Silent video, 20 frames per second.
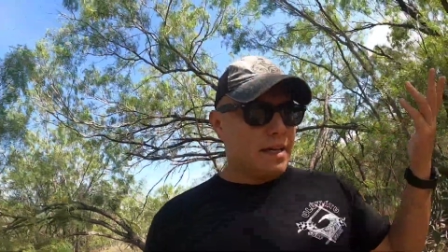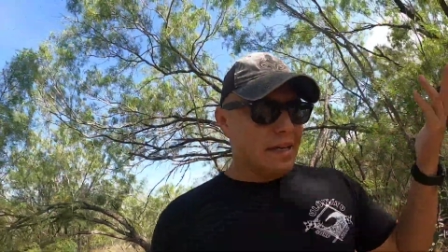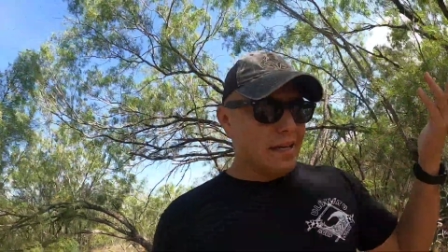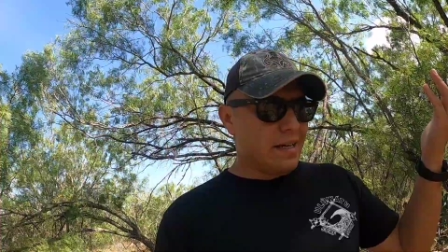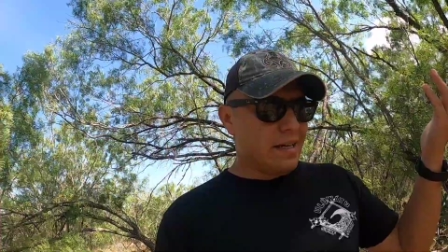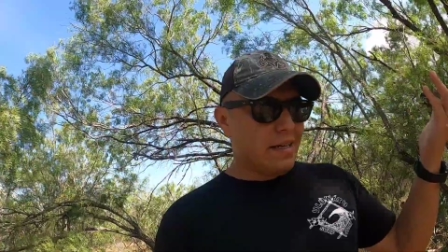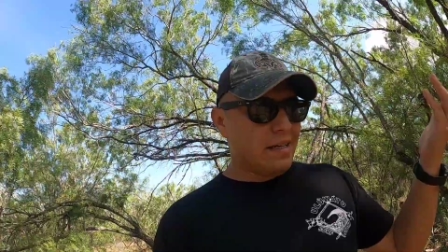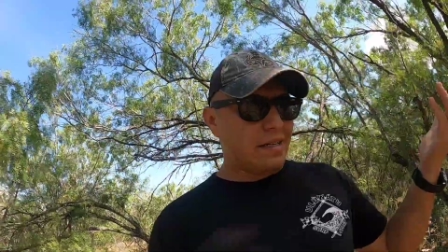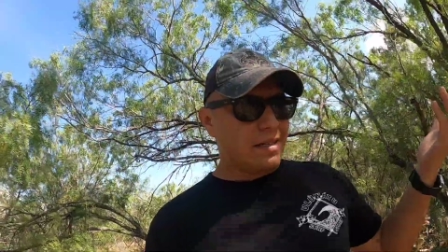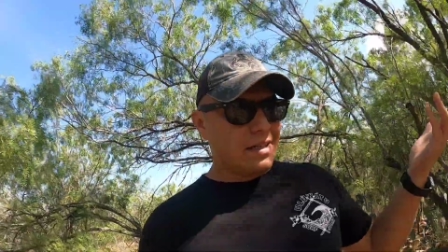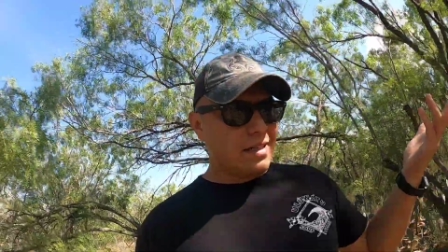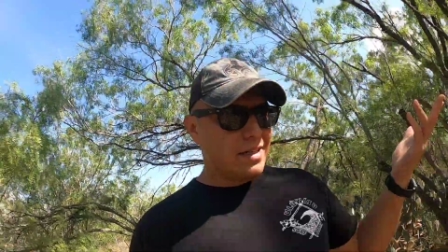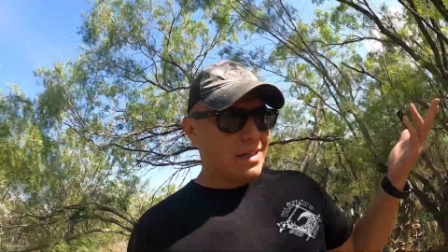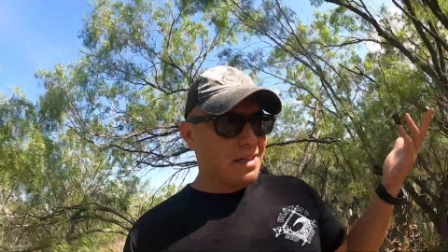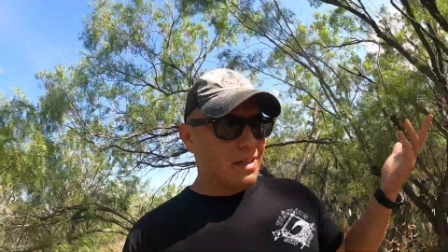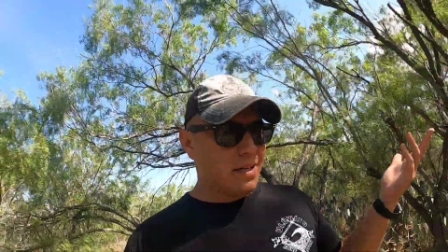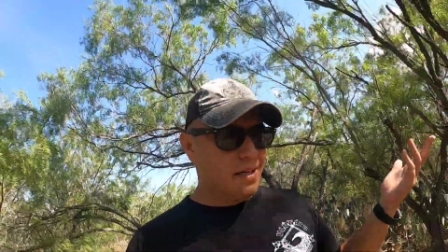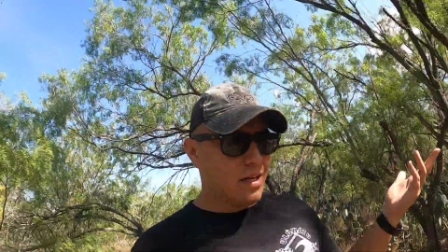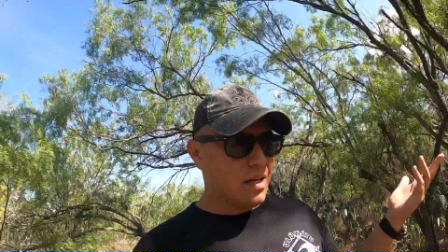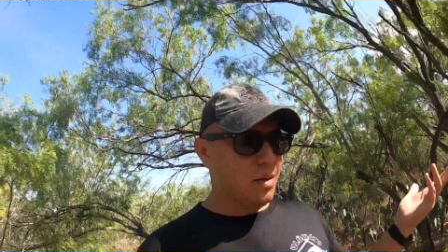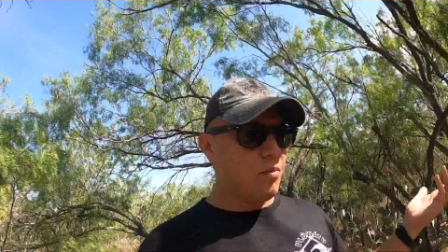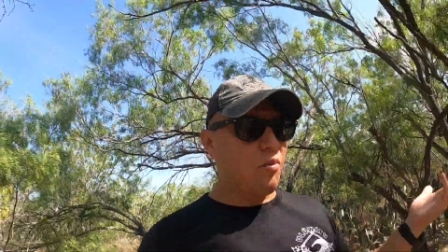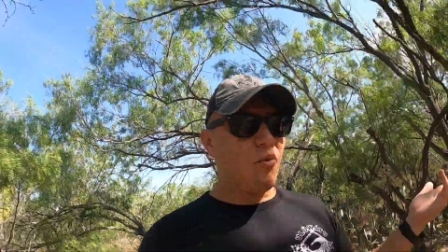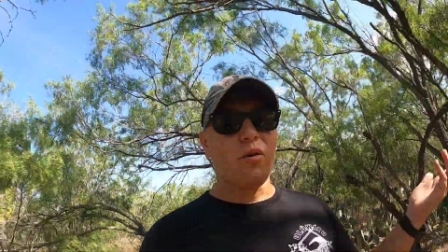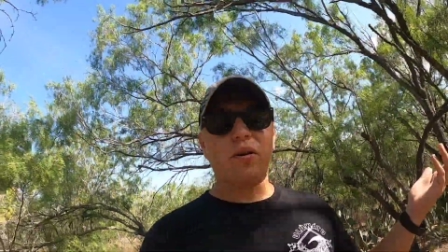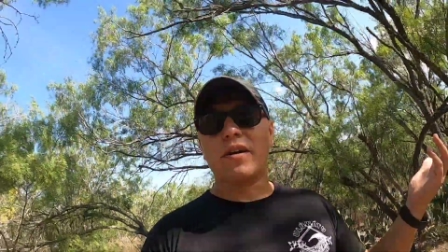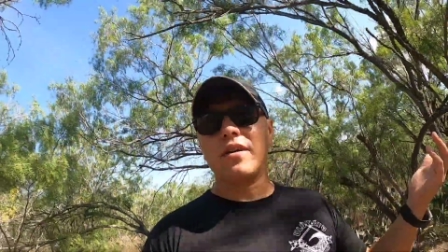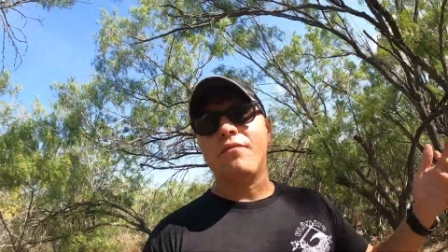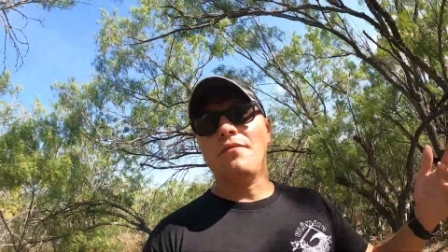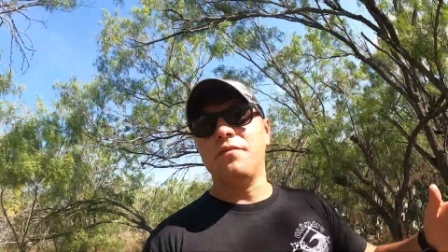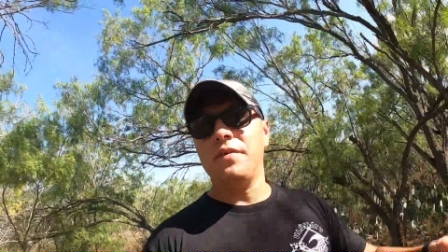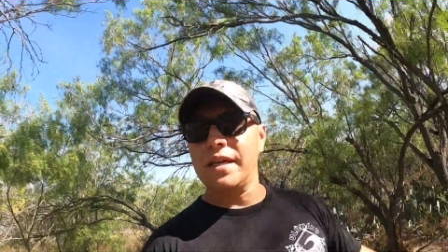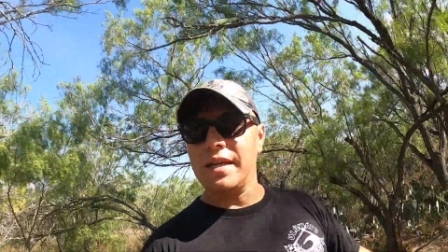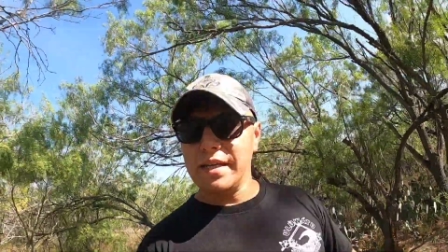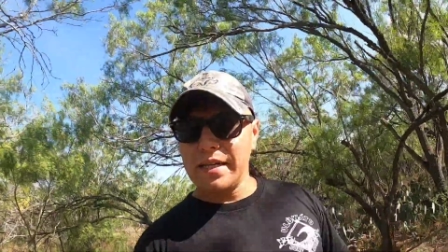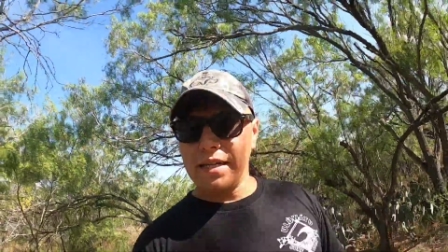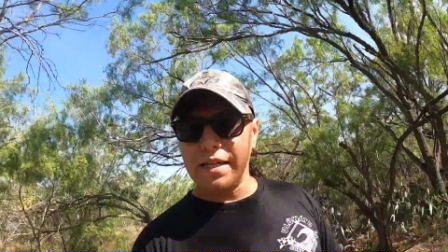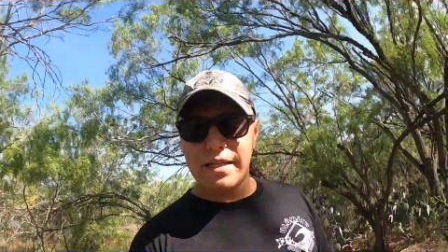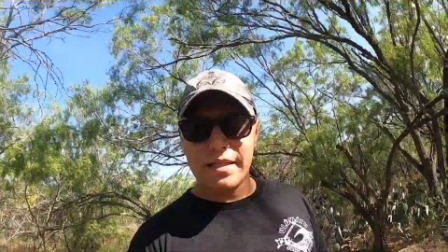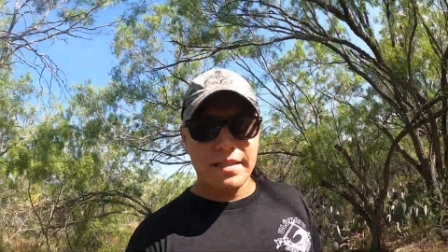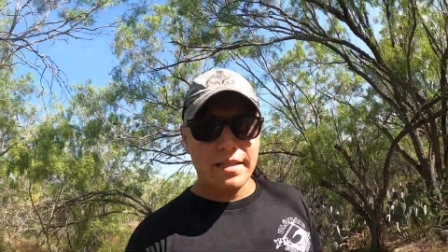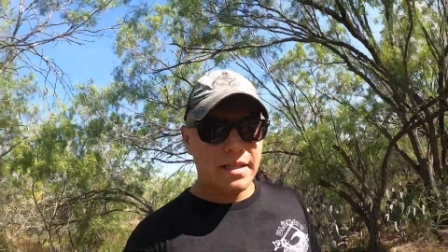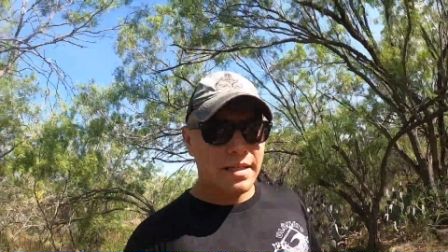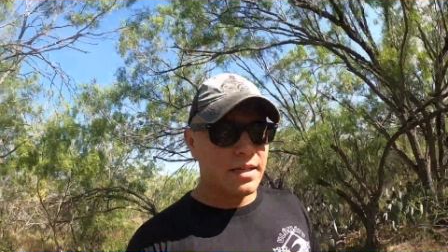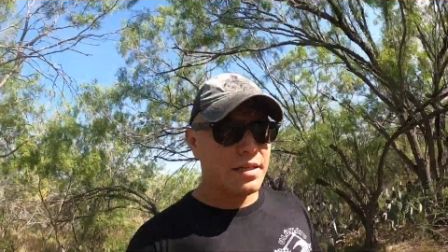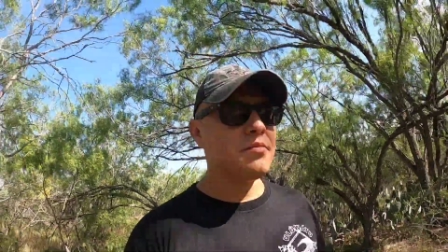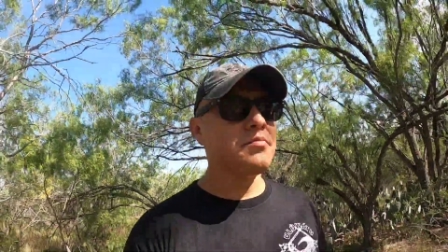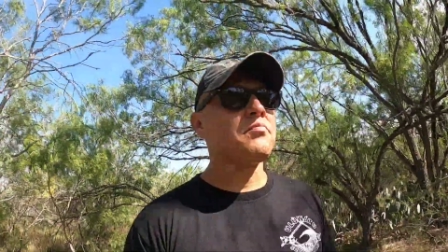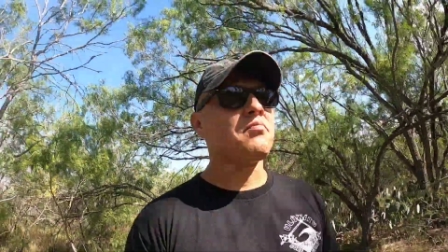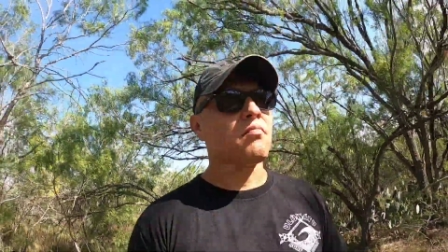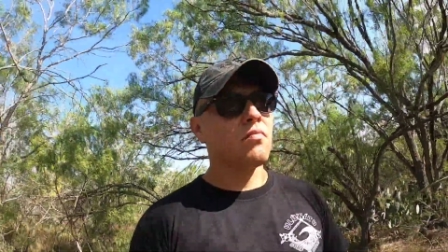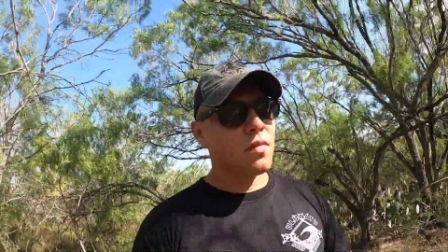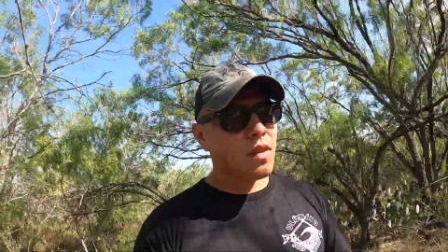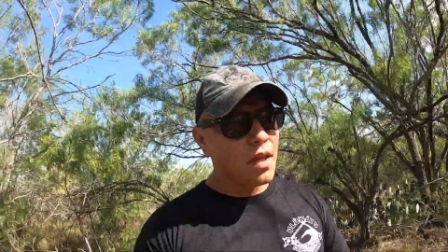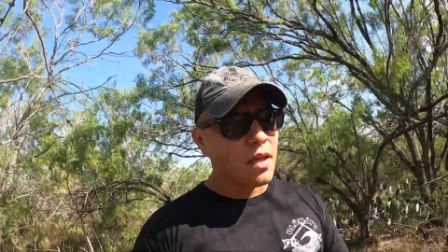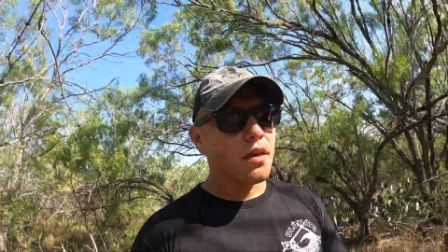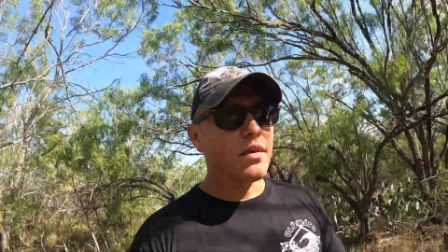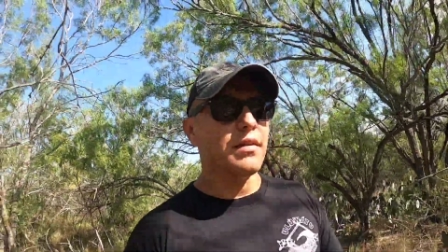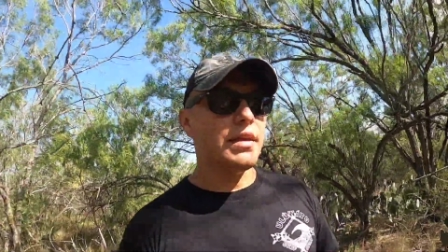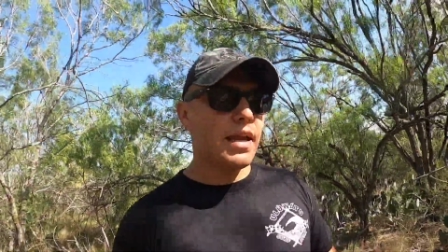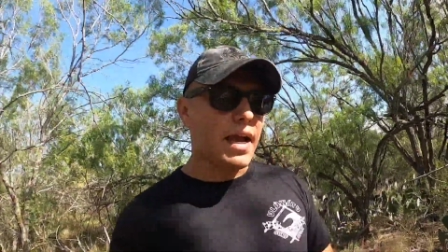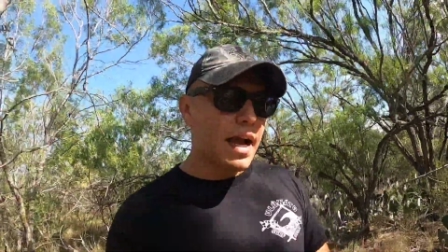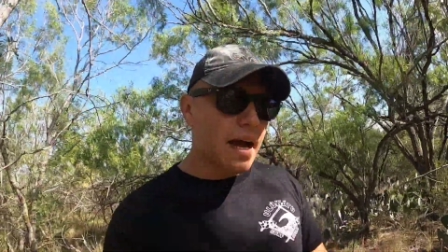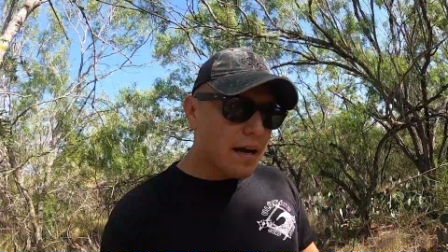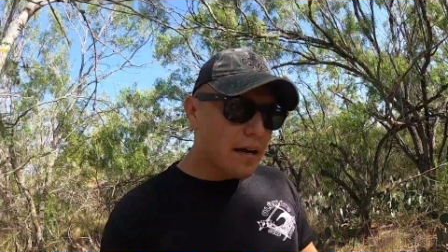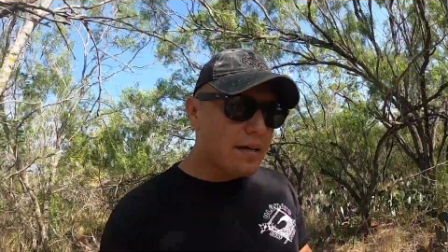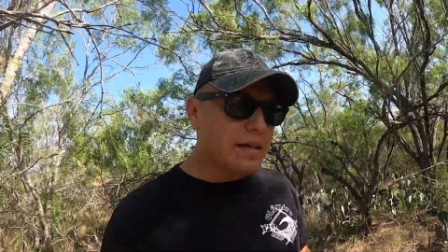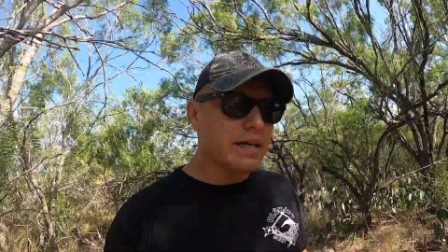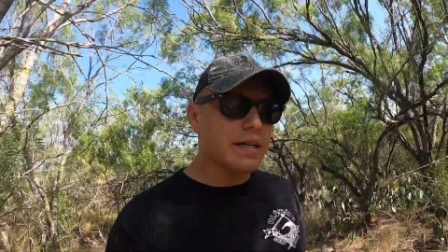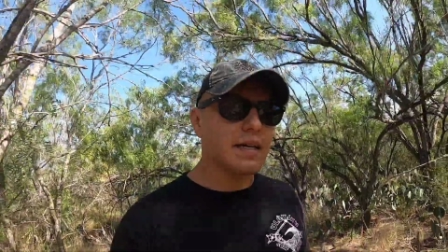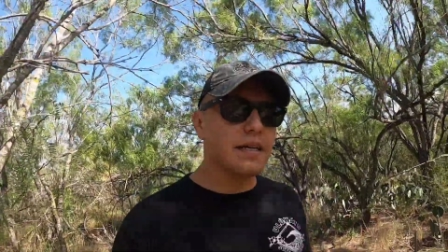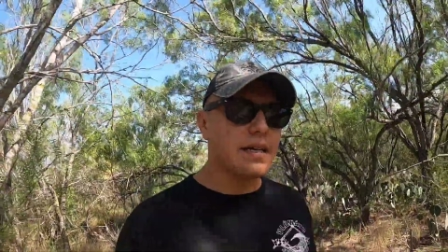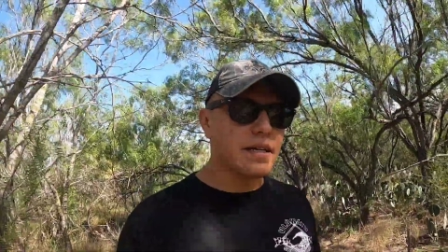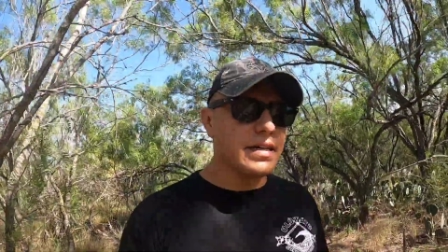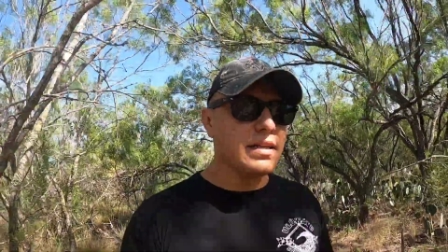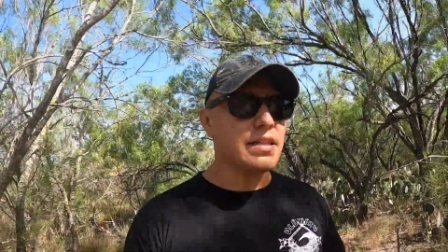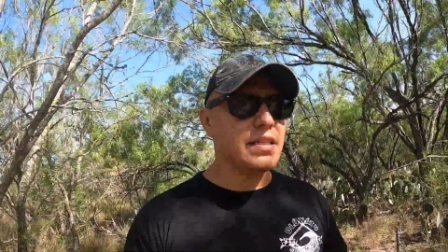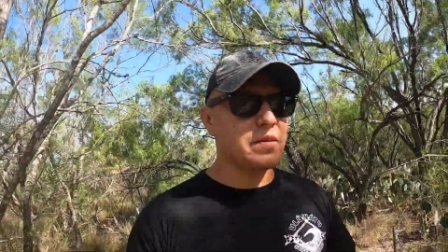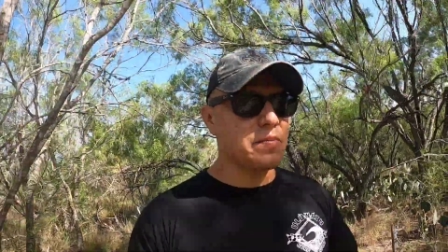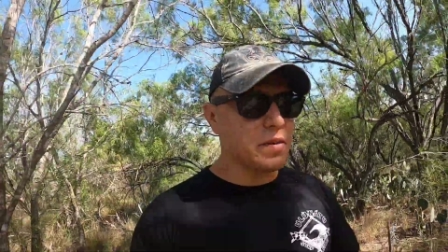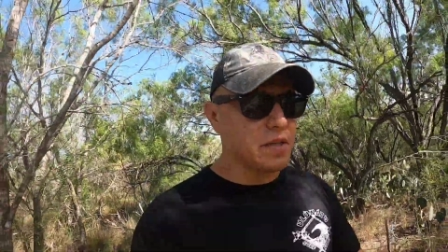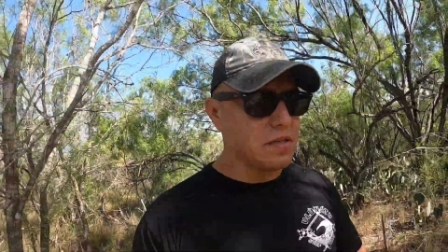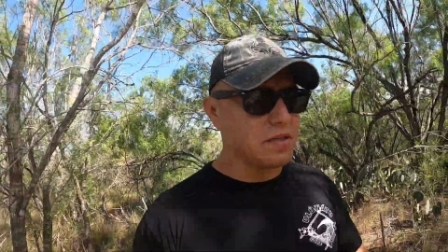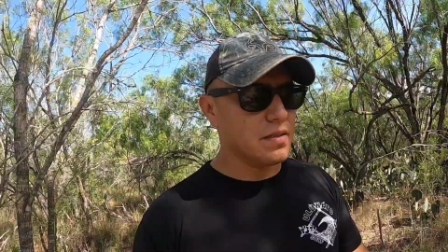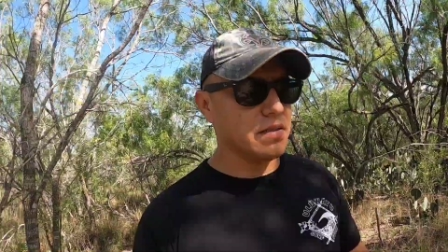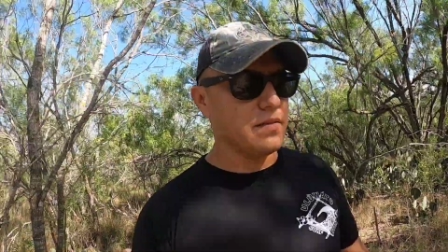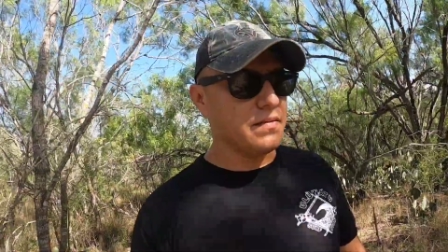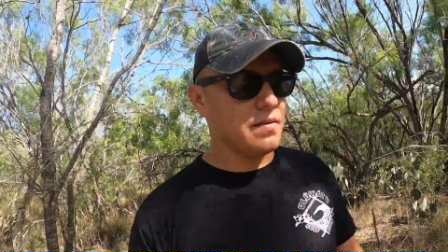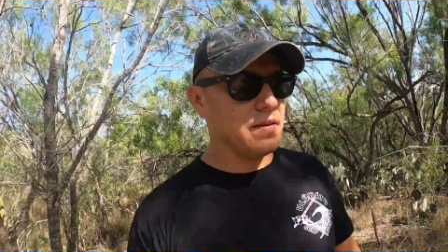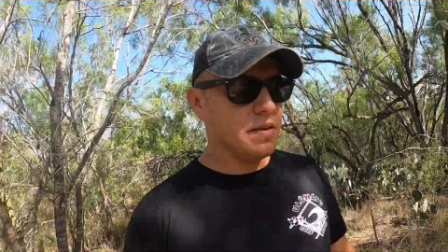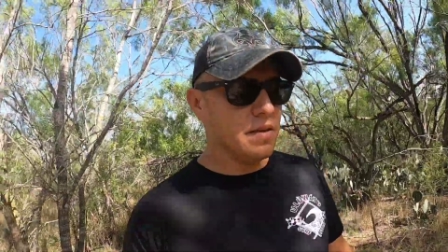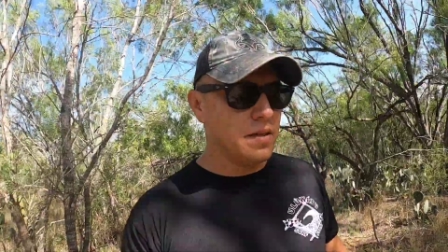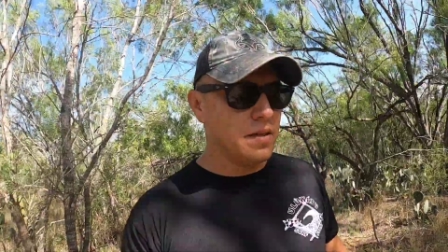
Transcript: and uh, more convenient. Yeah, it can get expensive.